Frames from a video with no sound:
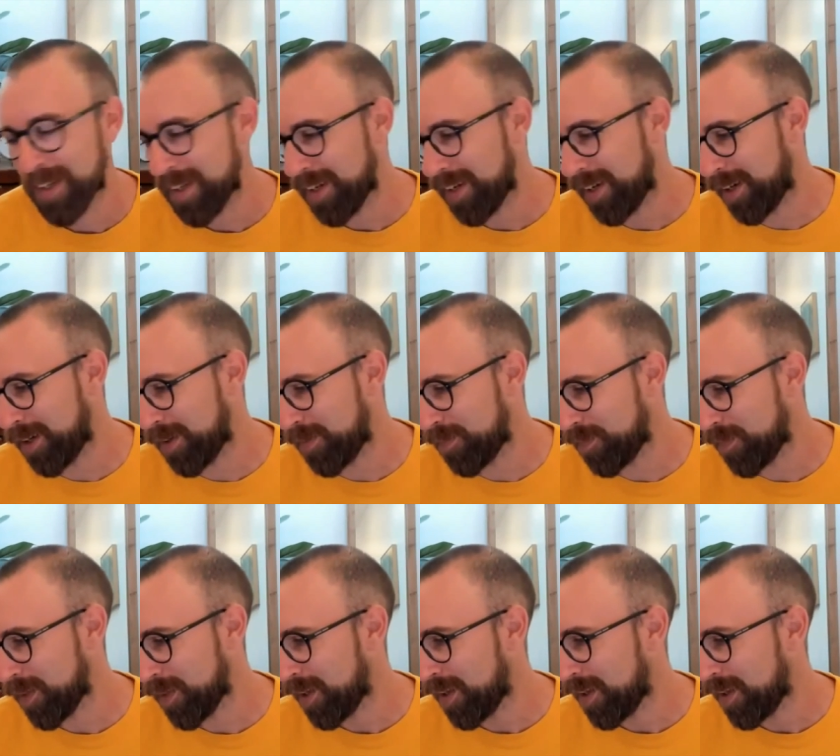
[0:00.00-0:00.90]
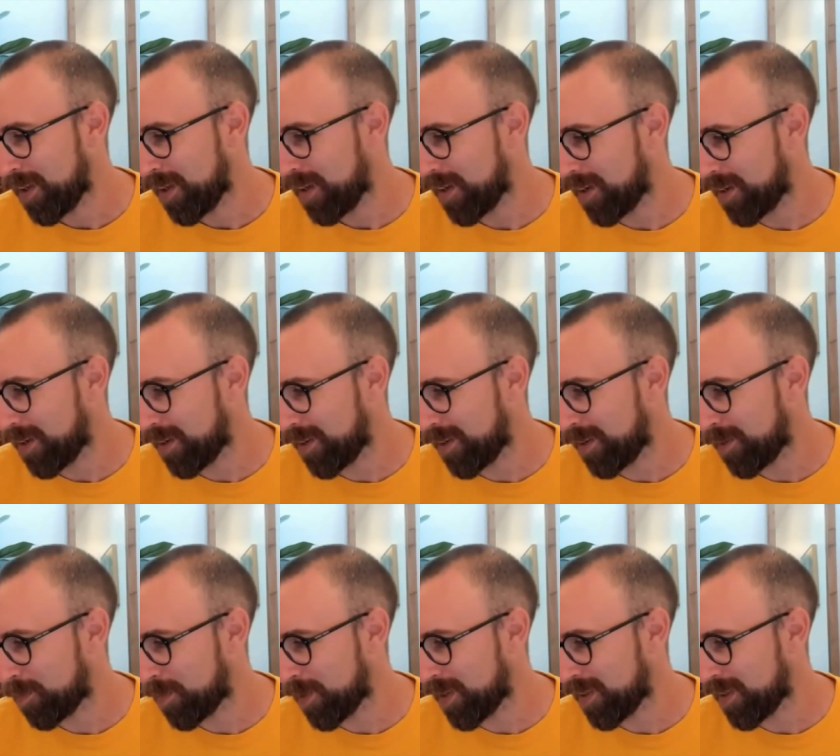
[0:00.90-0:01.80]

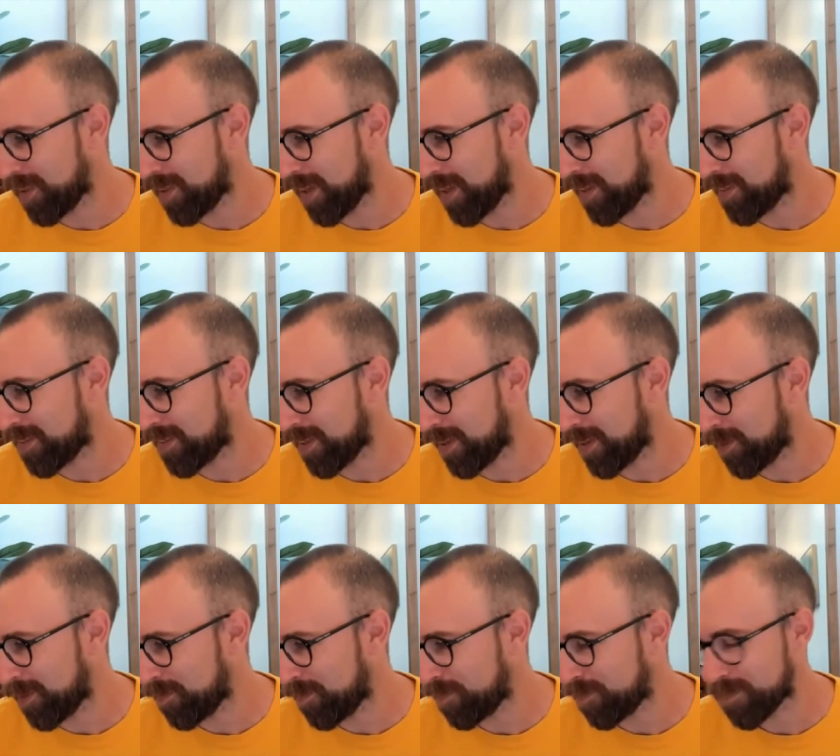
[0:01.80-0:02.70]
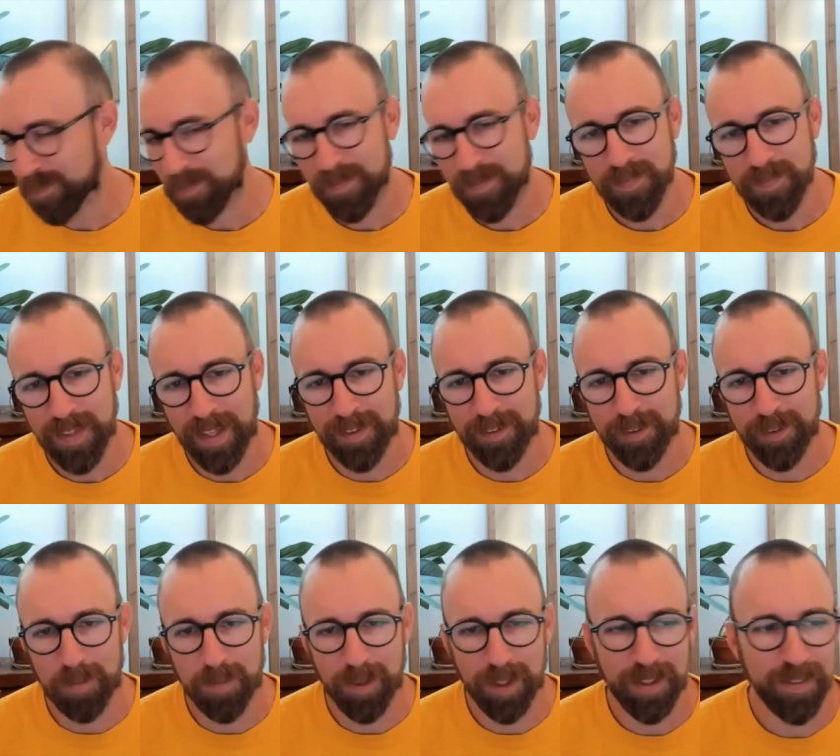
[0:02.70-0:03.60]
But that's
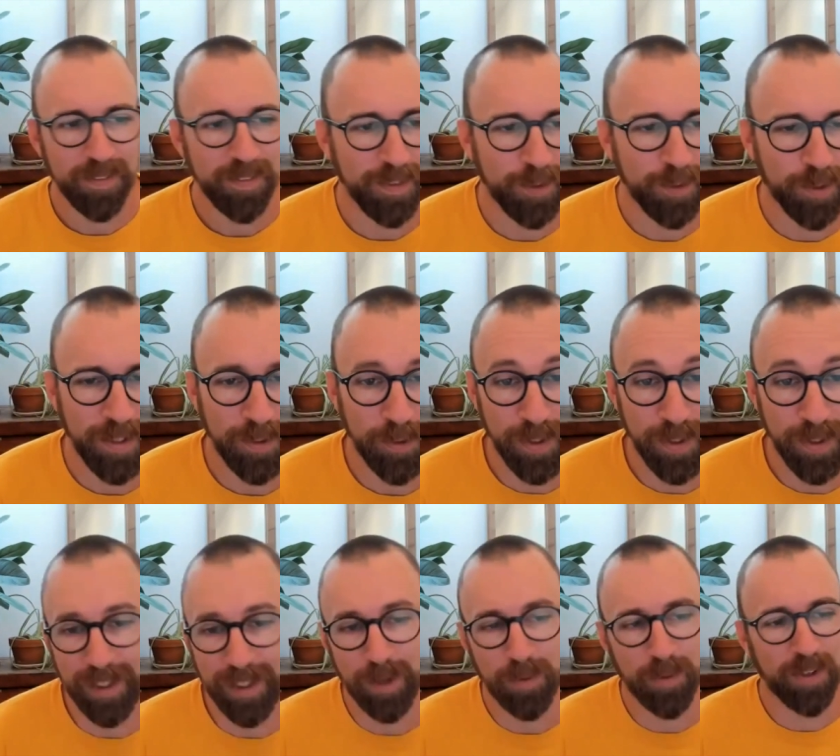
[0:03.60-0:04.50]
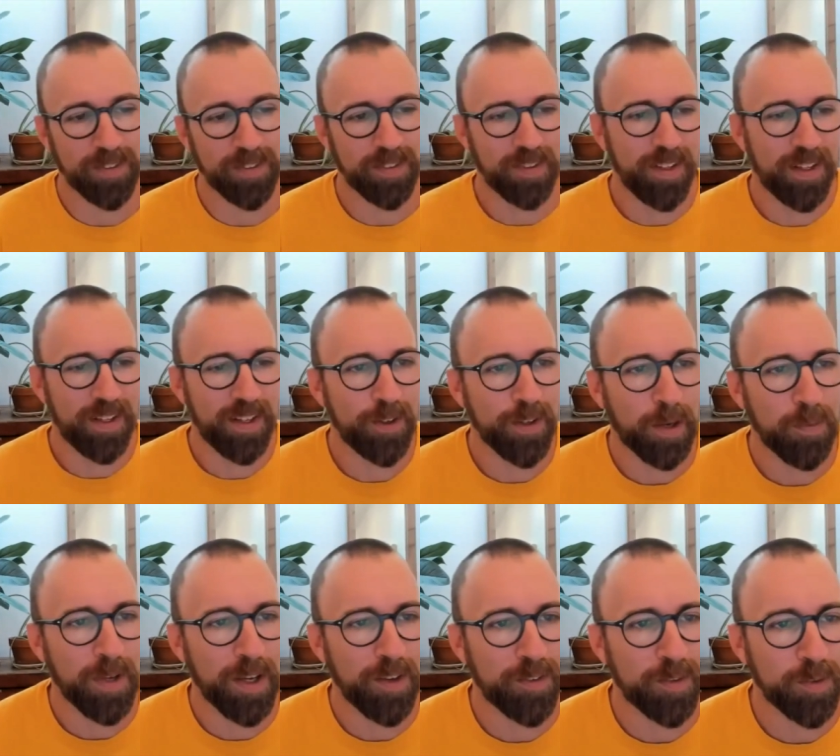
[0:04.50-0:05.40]
something, because I do get that question a lot. Okay,
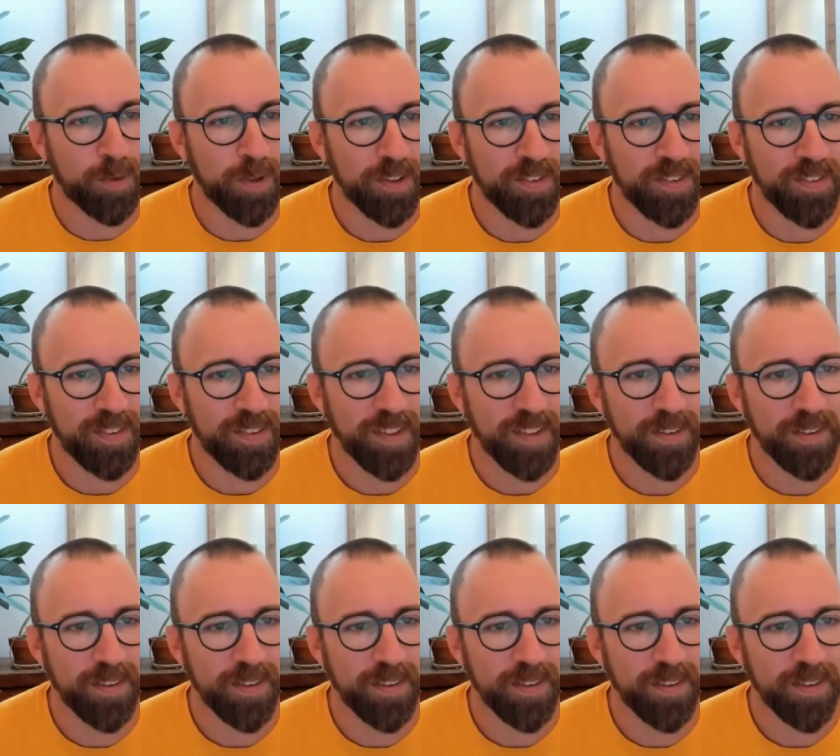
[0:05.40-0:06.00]
we have some questions now.